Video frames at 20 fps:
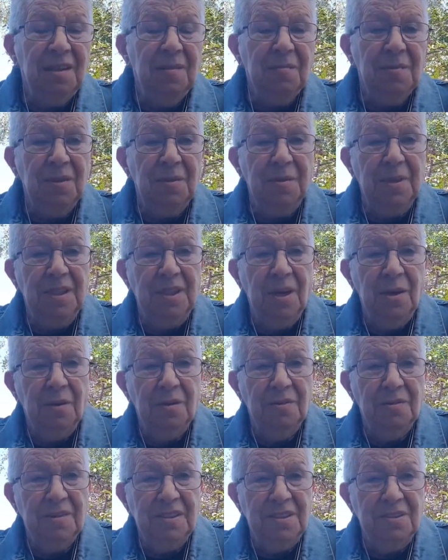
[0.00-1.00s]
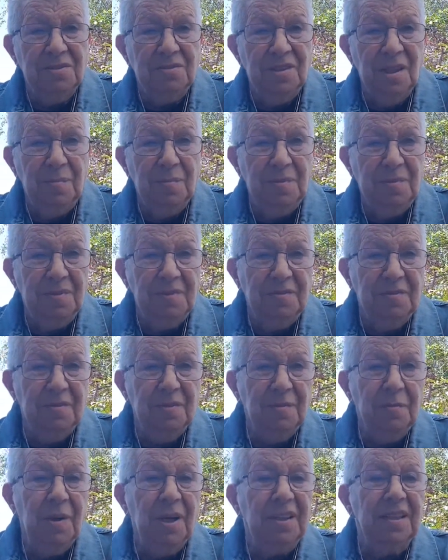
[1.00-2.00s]
but we know are in trouble
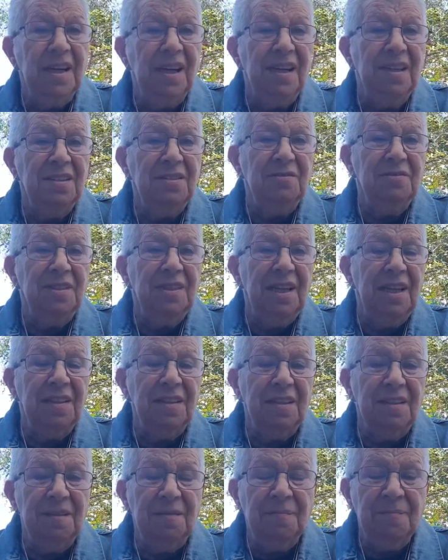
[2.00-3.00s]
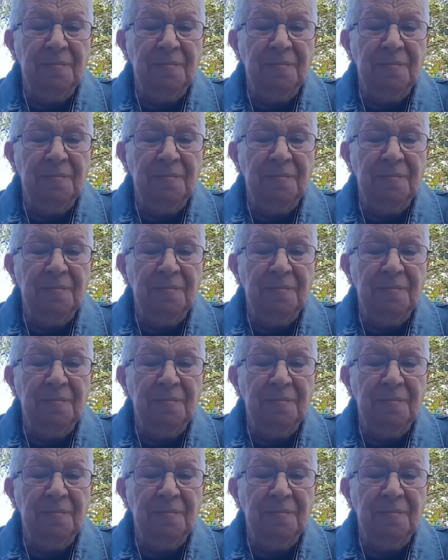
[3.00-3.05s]
of one kind or another.